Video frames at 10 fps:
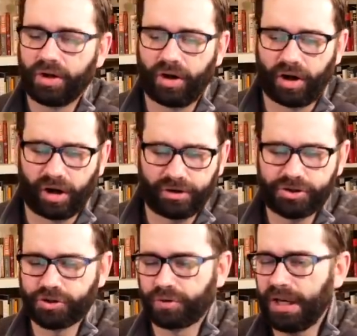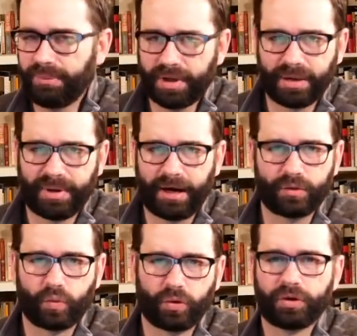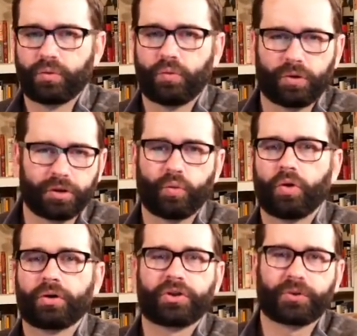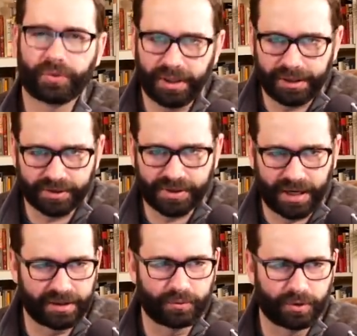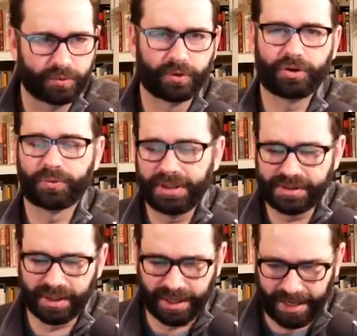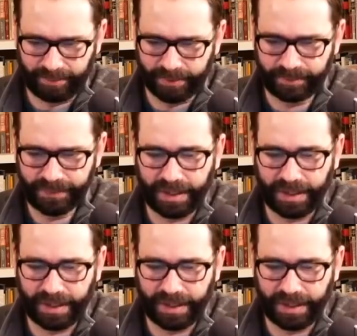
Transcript: are screaming about World, World War III or saying that World War III is going to happen.